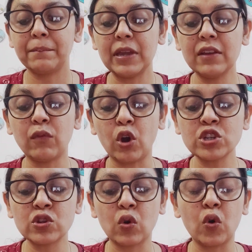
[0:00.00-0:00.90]
Being
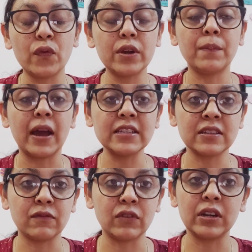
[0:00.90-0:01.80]
watched over by
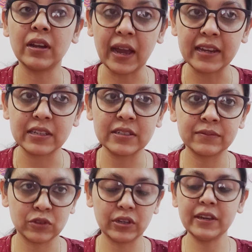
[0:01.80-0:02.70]
someone kind.
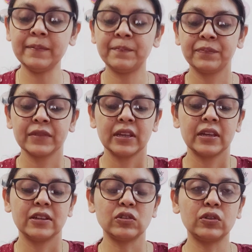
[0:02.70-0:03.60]
Okay.
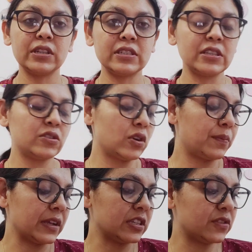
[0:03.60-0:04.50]
So this is your
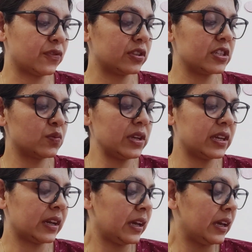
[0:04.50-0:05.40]
message for this
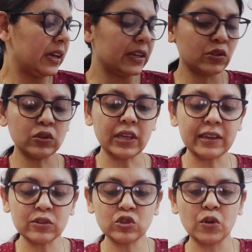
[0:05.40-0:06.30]
week. So
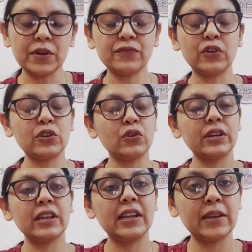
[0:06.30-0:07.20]
thank you so much for
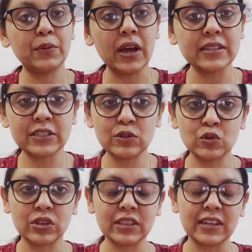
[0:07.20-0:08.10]
tuning in, Libra. I'll see you
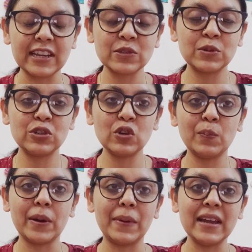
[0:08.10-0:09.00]
soon in the next video.
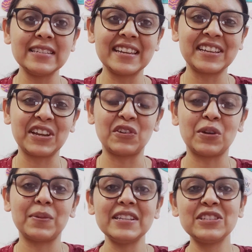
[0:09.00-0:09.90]
Bye-bye. Take care.
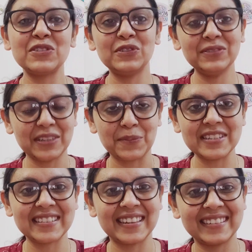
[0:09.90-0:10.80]
God bless you.
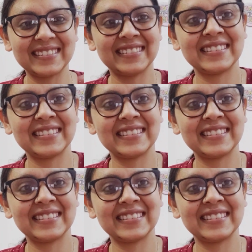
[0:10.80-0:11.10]
Namaste.